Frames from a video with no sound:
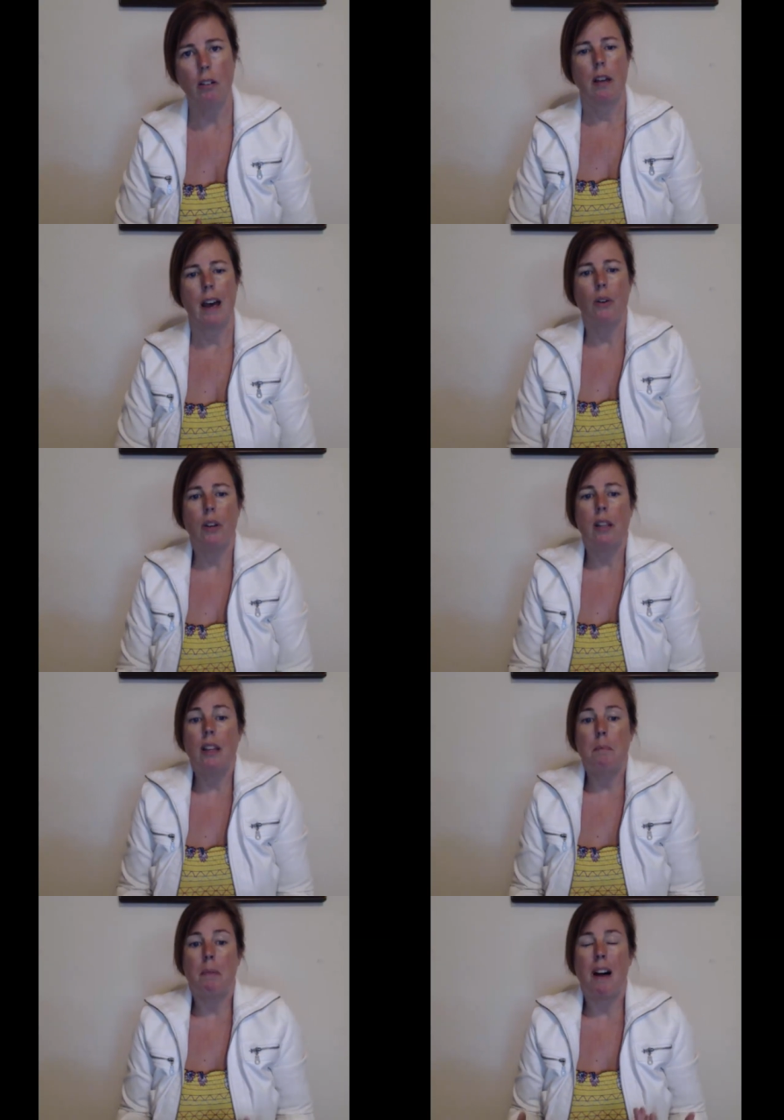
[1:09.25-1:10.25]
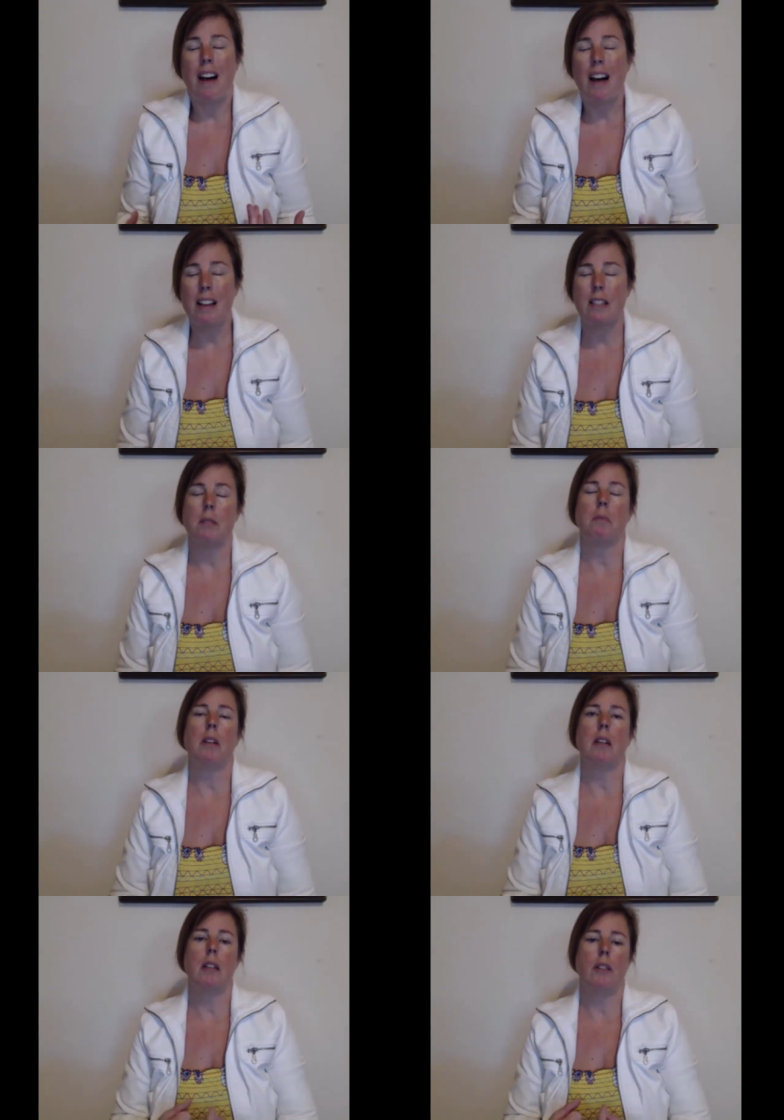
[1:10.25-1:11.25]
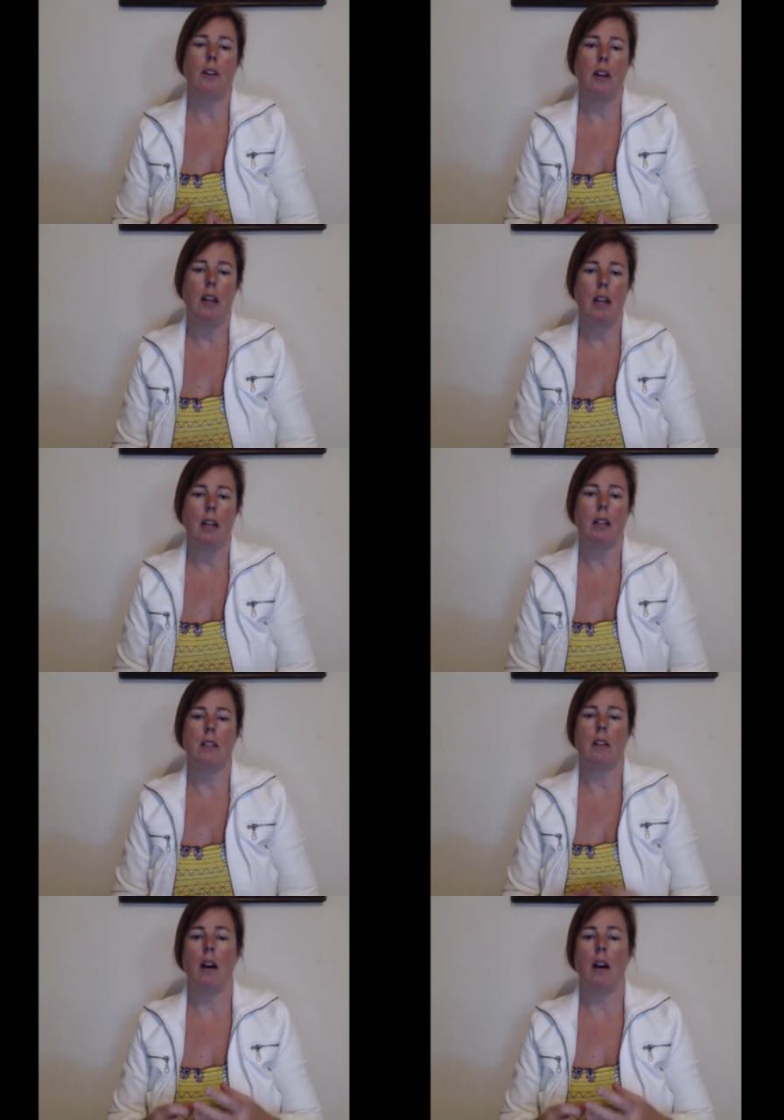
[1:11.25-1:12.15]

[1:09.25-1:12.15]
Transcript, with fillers: How can they possibly get their hands